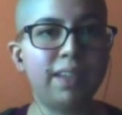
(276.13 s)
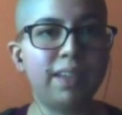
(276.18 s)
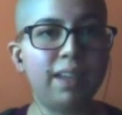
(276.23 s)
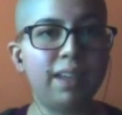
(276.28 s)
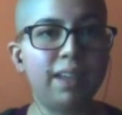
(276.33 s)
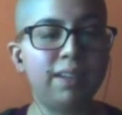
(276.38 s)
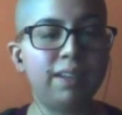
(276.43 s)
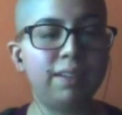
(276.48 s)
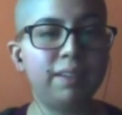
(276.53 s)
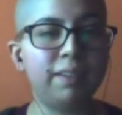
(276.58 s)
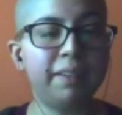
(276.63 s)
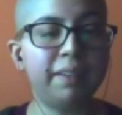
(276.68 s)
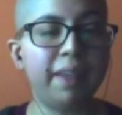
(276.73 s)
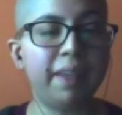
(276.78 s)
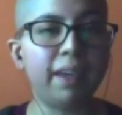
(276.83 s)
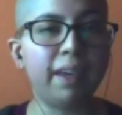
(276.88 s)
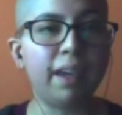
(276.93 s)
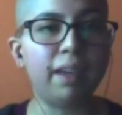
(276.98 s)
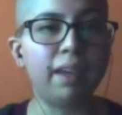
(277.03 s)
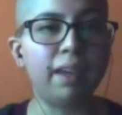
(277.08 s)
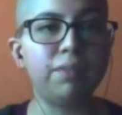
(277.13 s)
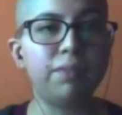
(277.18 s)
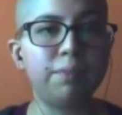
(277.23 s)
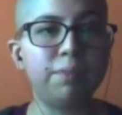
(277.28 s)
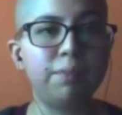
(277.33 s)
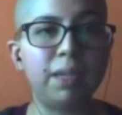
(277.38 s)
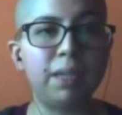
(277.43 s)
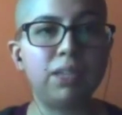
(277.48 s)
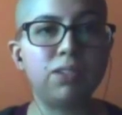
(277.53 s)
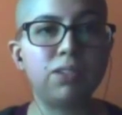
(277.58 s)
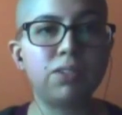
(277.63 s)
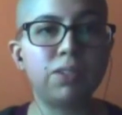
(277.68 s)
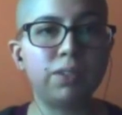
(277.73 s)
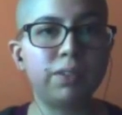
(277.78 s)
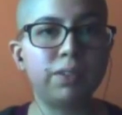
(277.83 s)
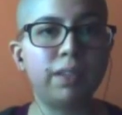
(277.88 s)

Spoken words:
and they kind of make sure